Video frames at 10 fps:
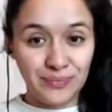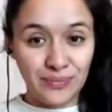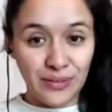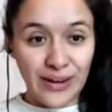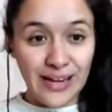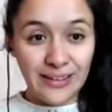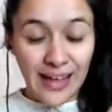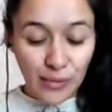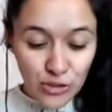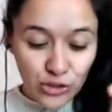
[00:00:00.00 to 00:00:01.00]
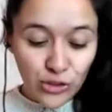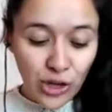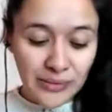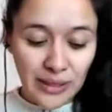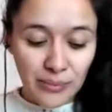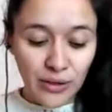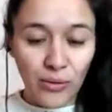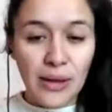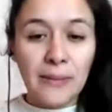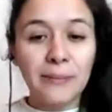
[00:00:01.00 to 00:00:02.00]
right? I want you to comment that
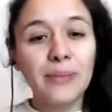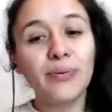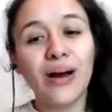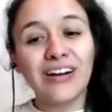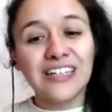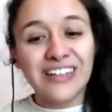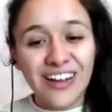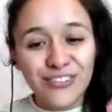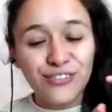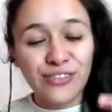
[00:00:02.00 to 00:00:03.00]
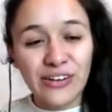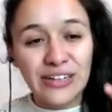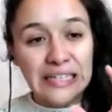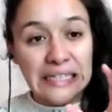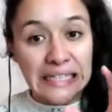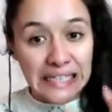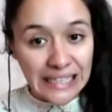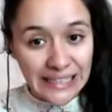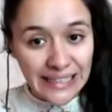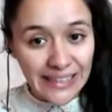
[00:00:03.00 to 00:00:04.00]
below. People are not very
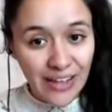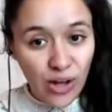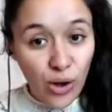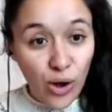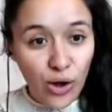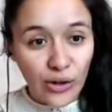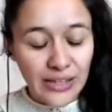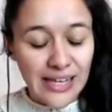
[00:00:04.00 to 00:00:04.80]
keen on